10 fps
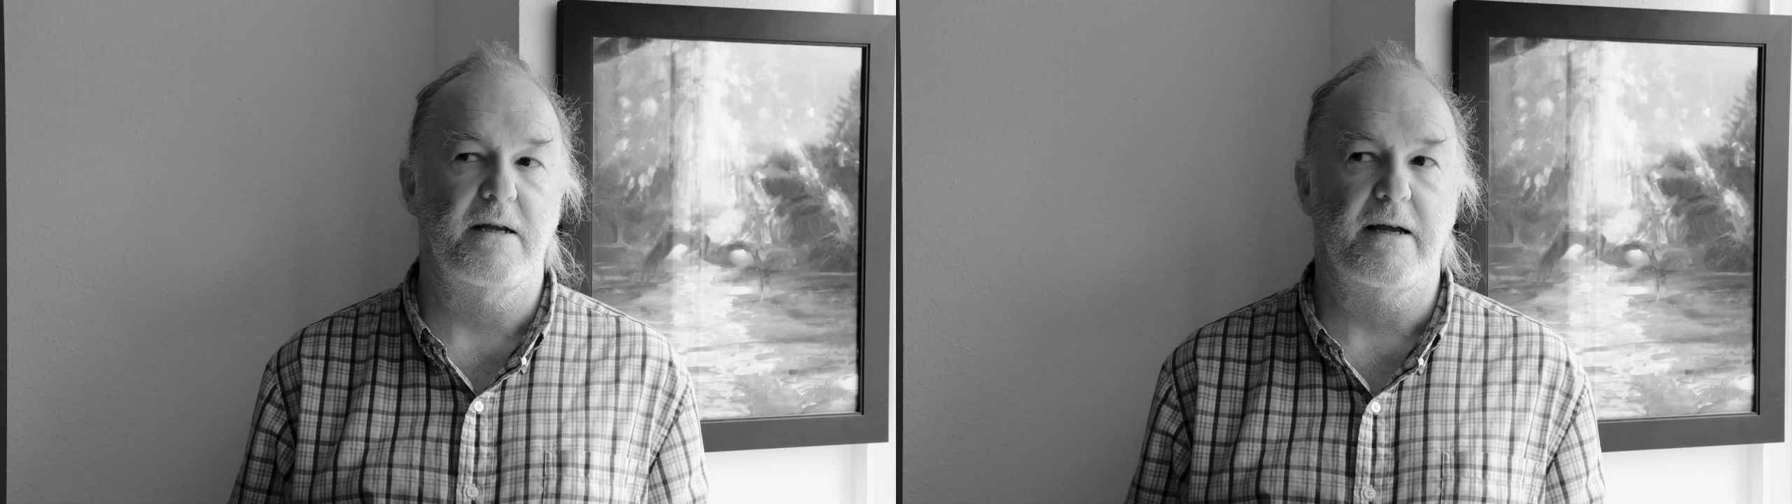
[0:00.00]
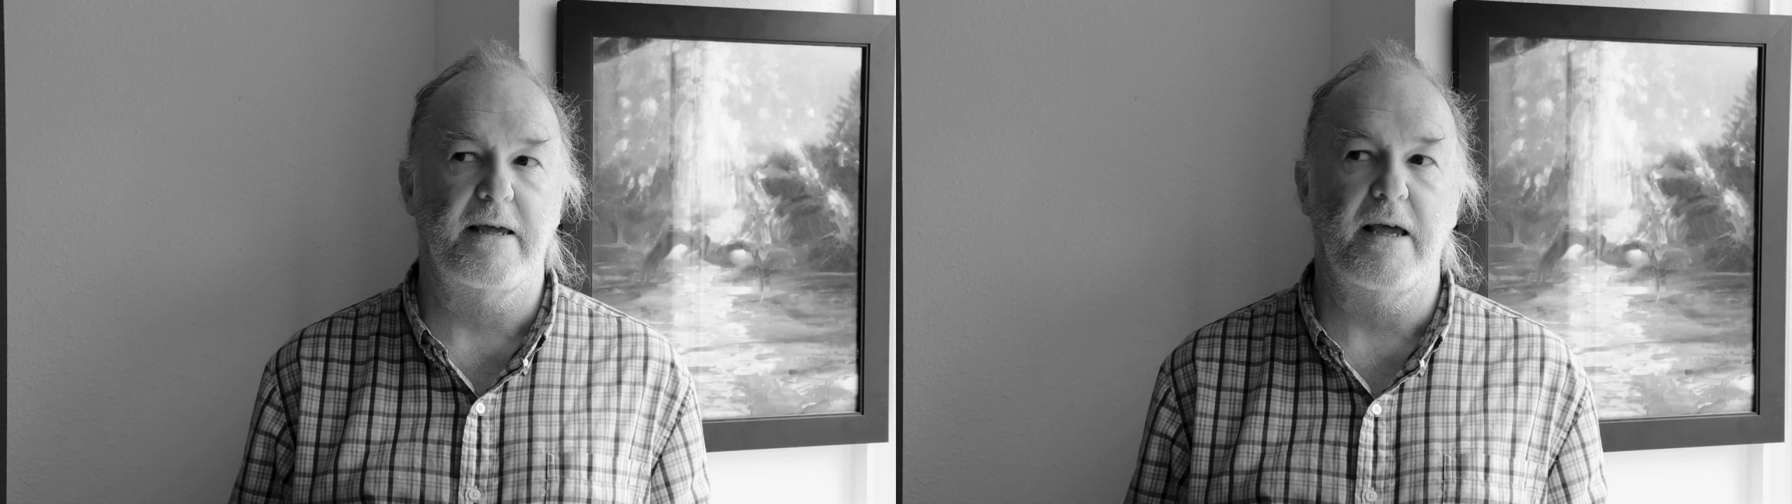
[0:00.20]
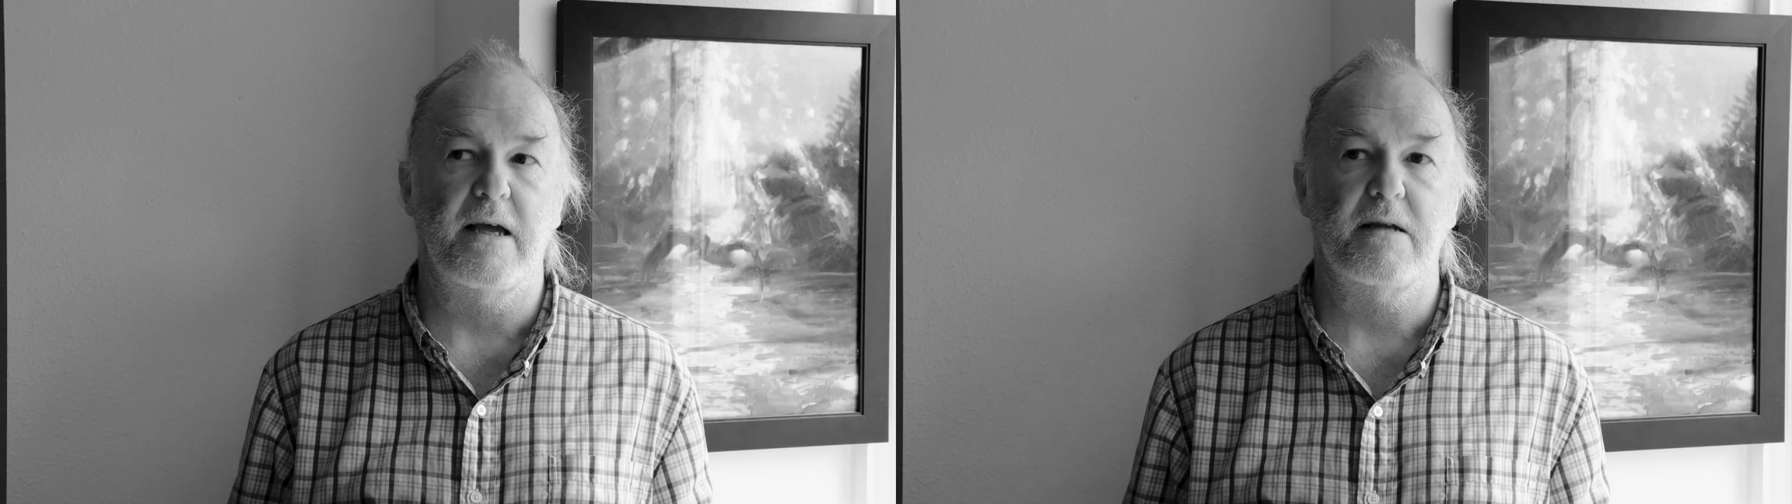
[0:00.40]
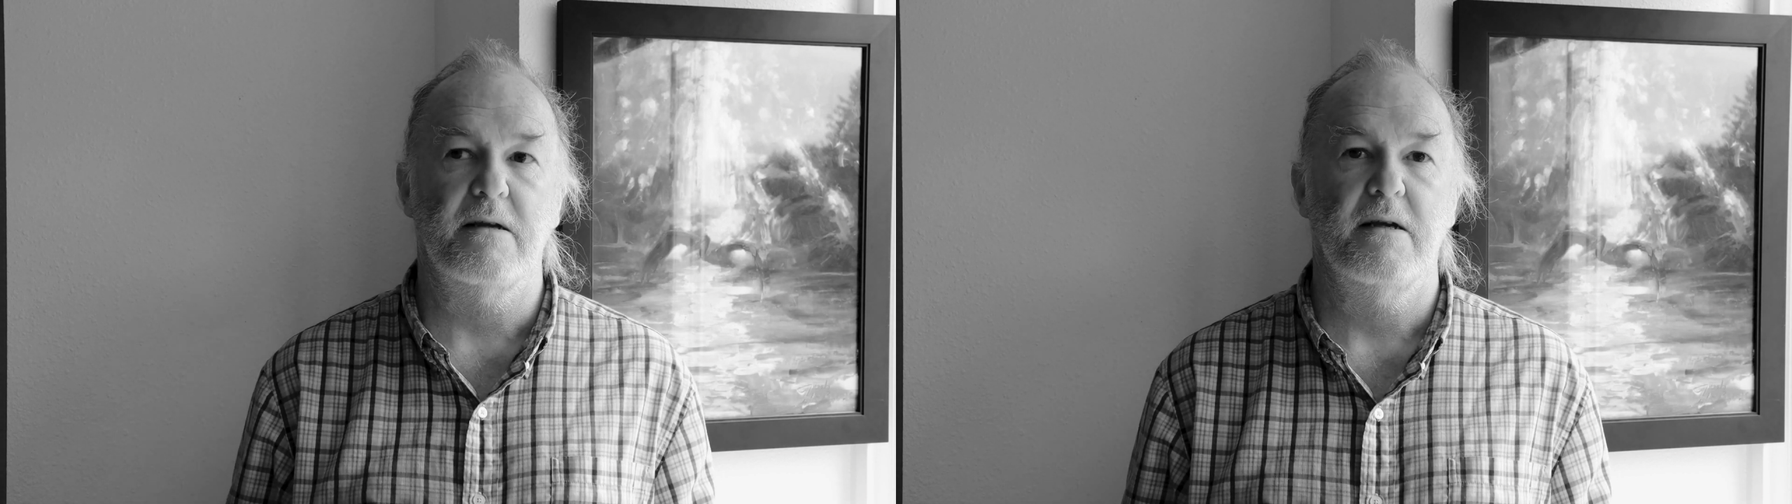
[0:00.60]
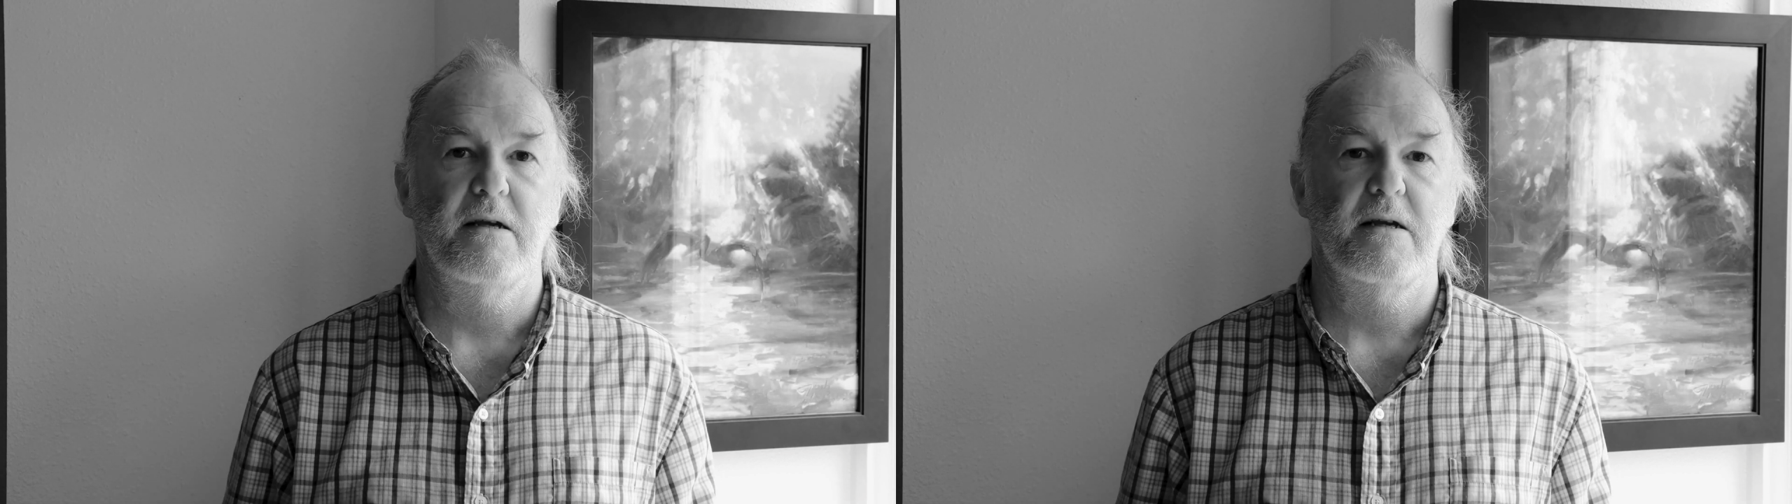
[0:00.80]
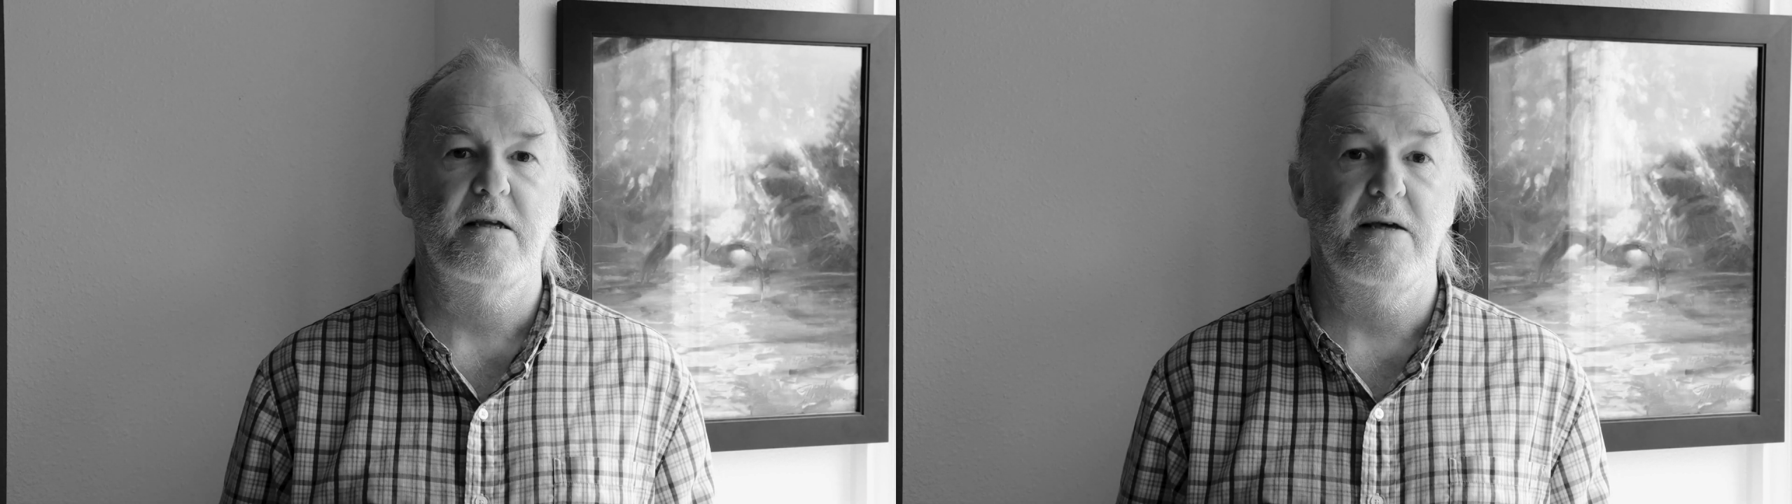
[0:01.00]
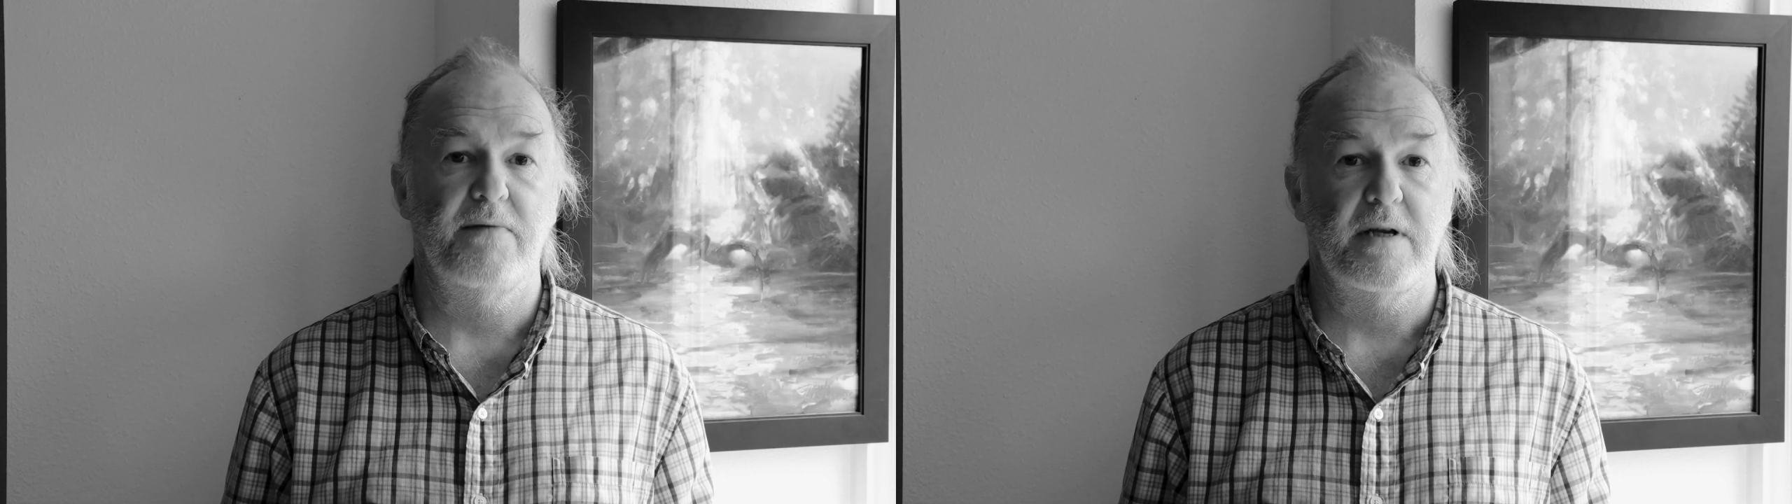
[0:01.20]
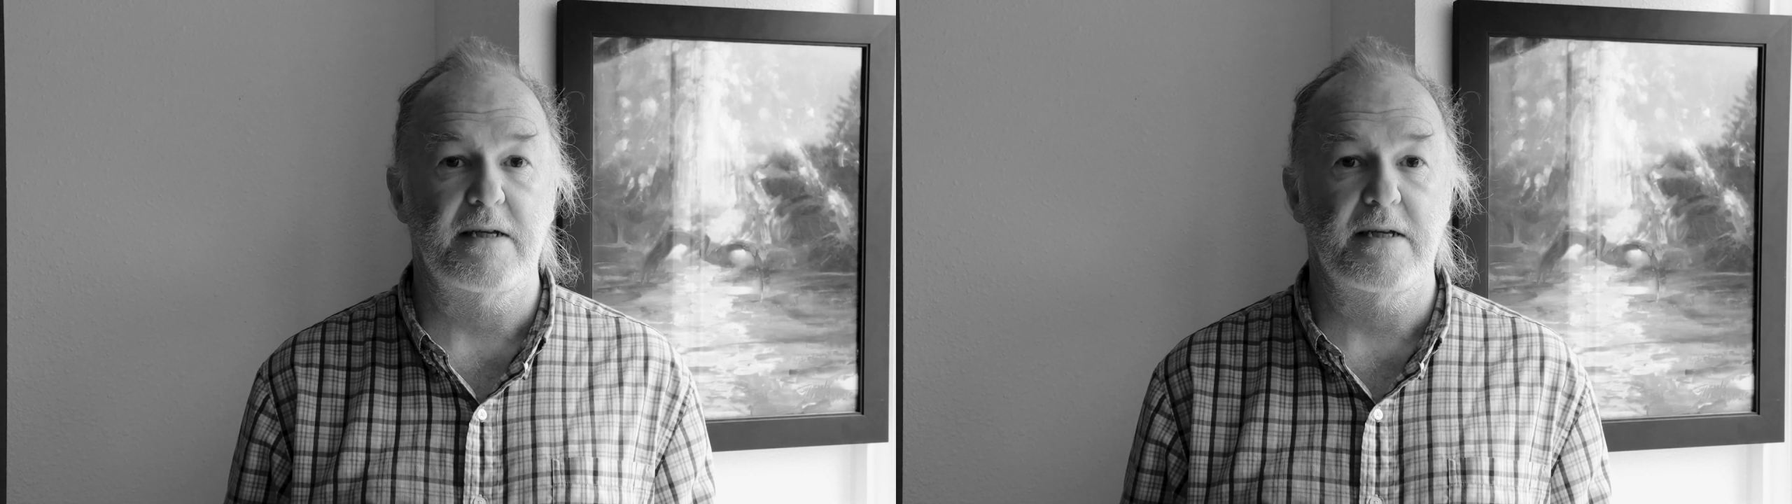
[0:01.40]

I can't give an